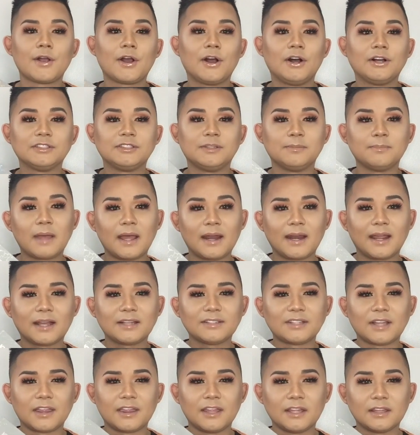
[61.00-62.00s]

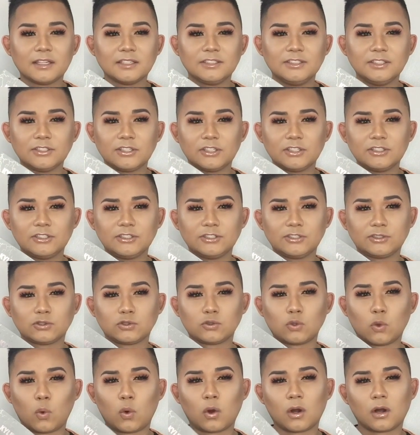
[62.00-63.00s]
Cosmetics, I think this is her
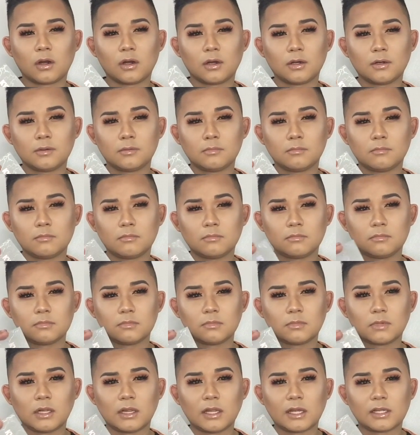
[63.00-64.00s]
Storm
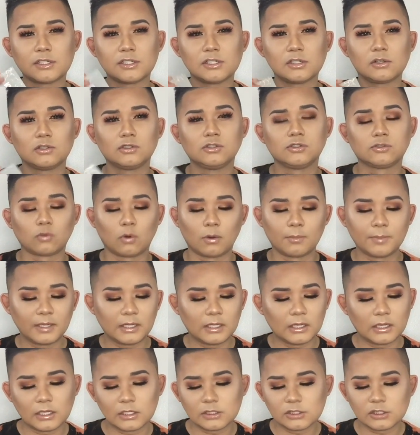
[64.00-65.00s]
collection or Stormy
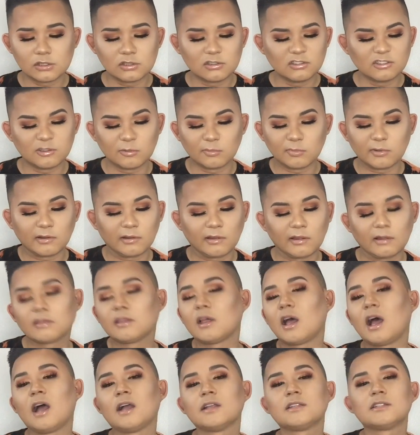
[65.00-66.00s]
collection or something like
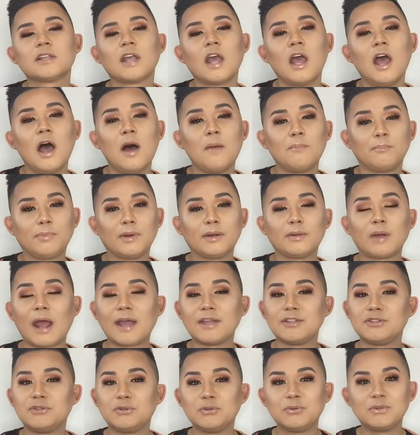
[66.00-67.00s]
that. But I
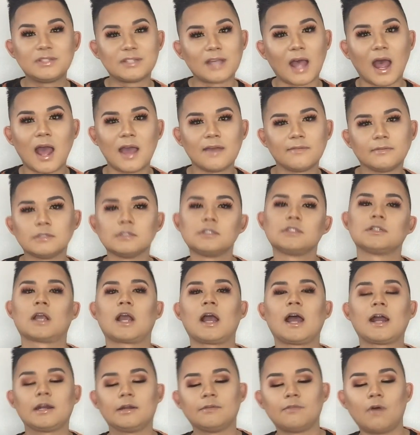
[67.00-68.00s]
do dive into
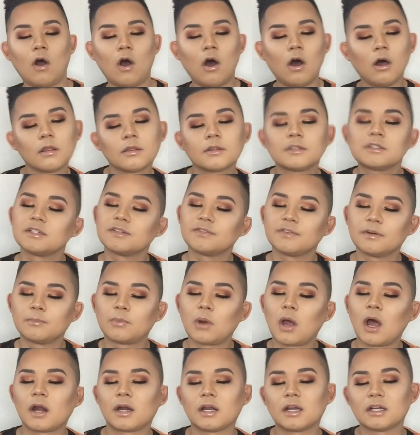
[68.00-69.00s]
kind of all the different
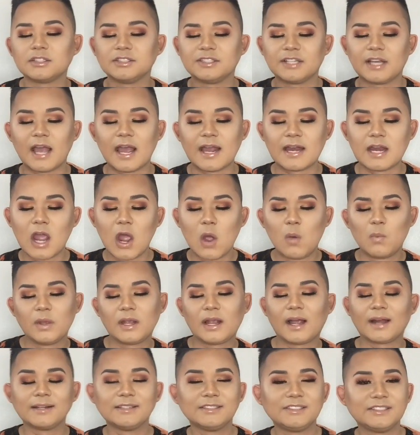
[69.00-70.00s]
products and we
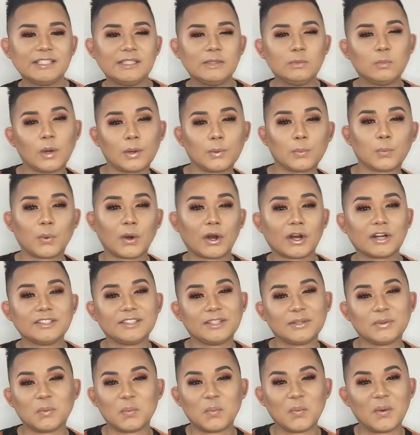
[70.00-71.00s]
kind of see what works
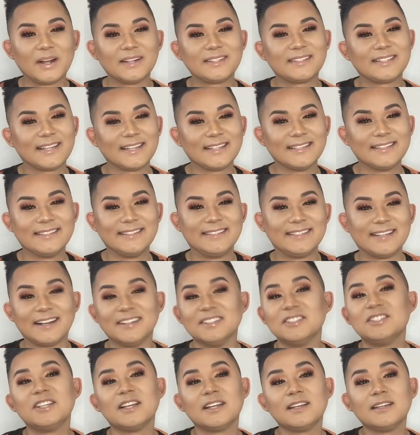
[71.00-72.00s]
and what
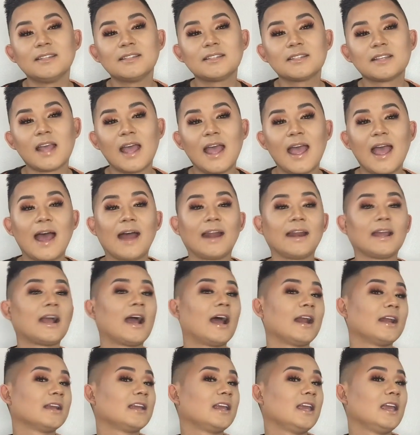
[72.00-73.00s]
doesn't. And I
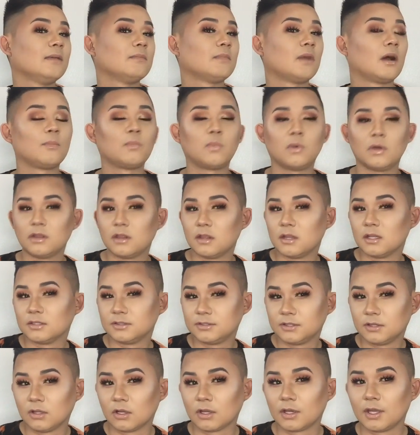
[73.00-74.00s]
kind of came up with
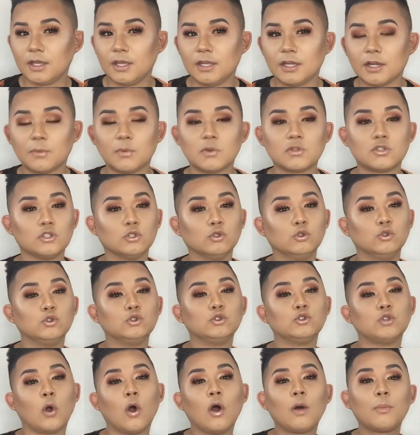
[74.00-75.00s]
this look here, which is
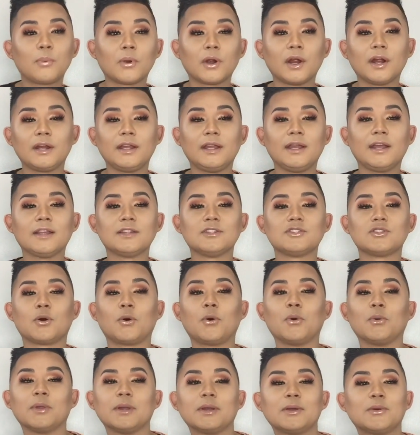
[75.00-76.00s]
so pretty and
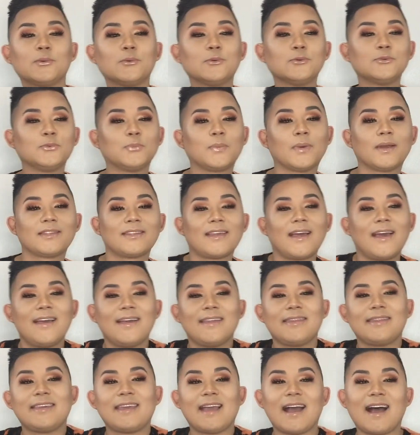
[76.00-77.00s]
totally goes with
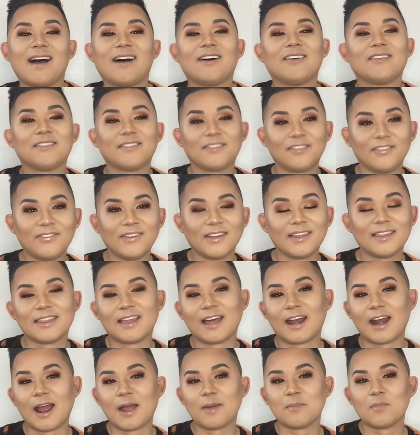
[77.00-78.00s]
the outfit
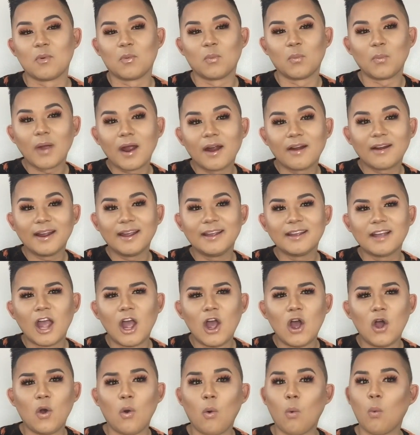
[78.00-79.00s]
that I'm wearing.
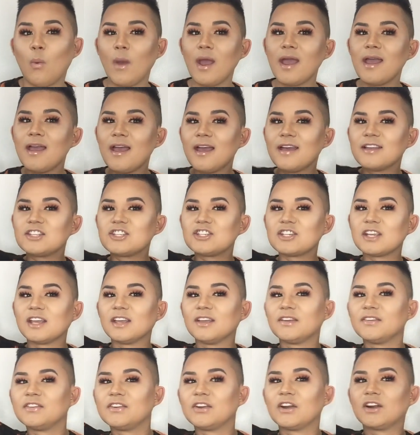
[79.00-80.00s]
Which,
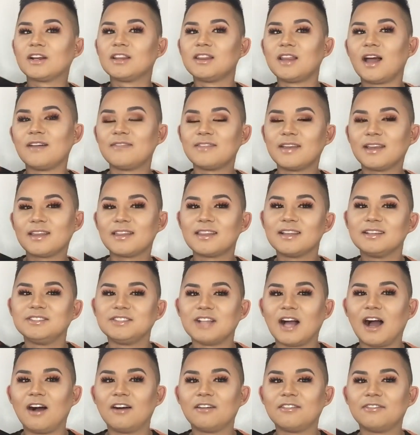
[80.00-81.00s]
if you're loving this
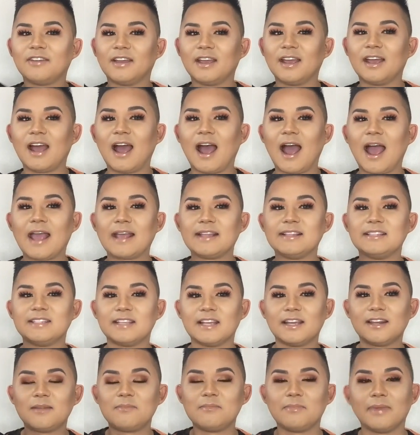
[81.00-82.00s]
outfit, I
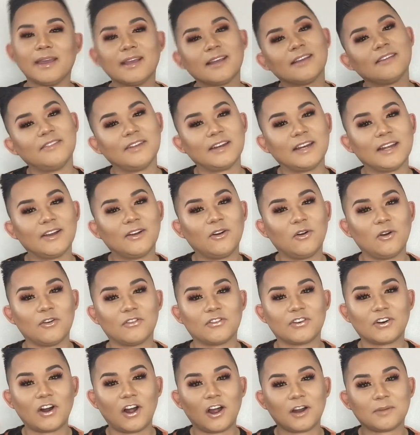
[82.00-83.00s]
did make a video
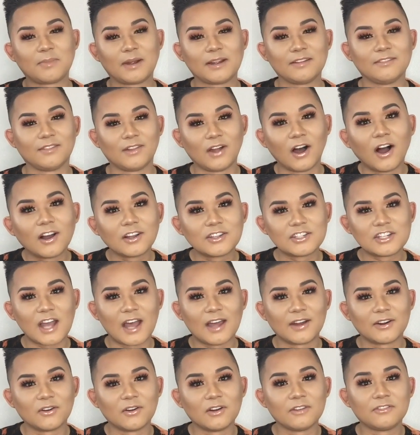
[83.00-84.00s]
over on my vlog
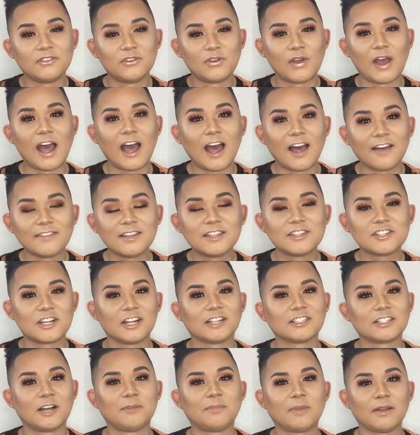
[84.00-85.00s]
channel. If you haven't
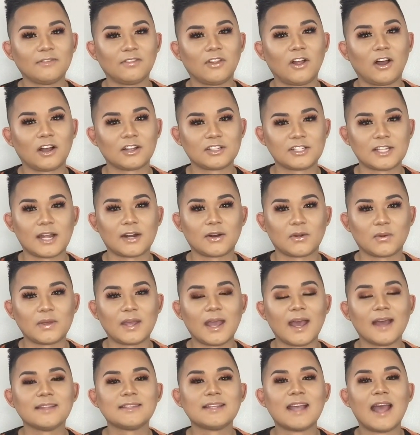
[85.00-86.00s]
checked out my vlog channel
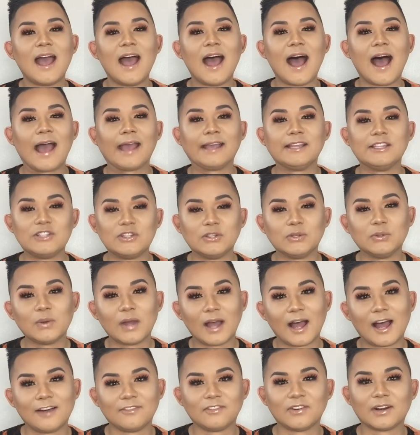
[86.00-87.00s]
yet, I do
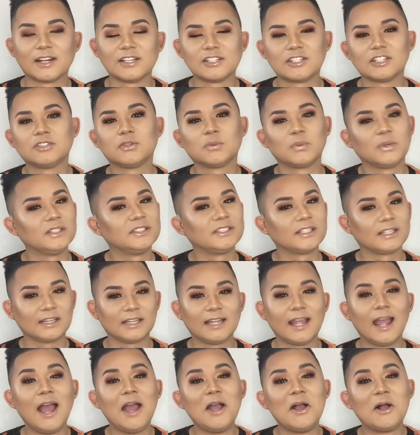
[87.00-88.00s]
have one. I just
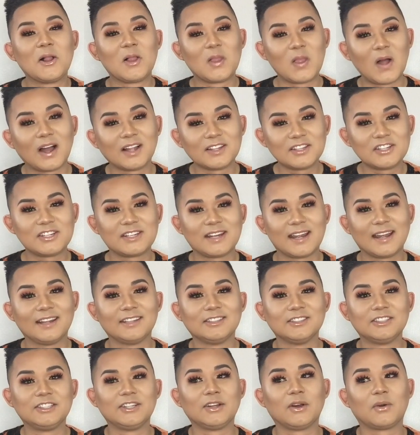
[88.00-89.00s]
recently launched
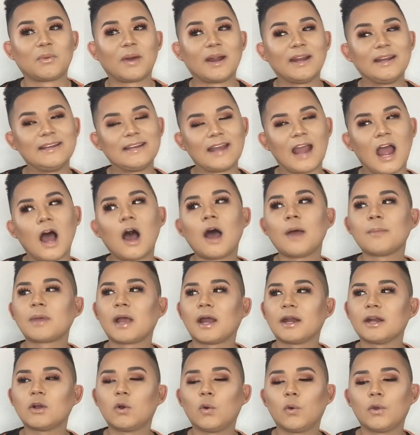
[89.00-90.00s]
it. So right now I'm
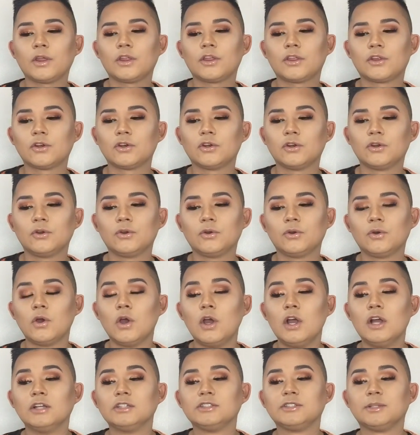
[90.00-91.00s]
kind of going through
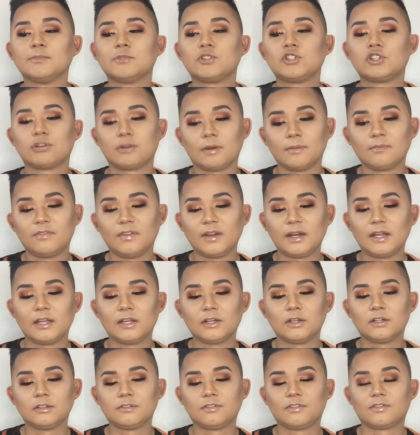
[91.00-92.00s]
some trip
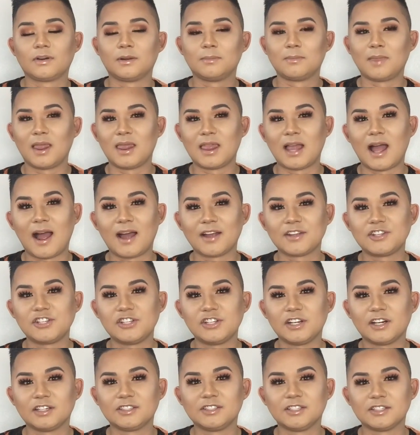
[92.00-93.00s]
videos from last
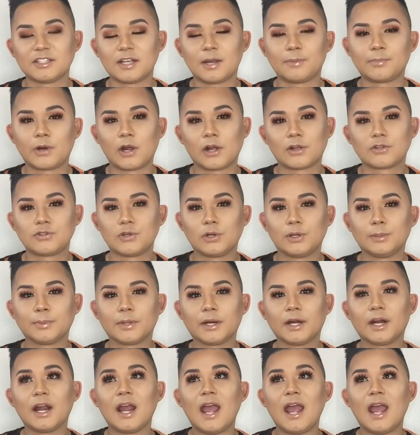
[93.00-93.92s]
year, September, October.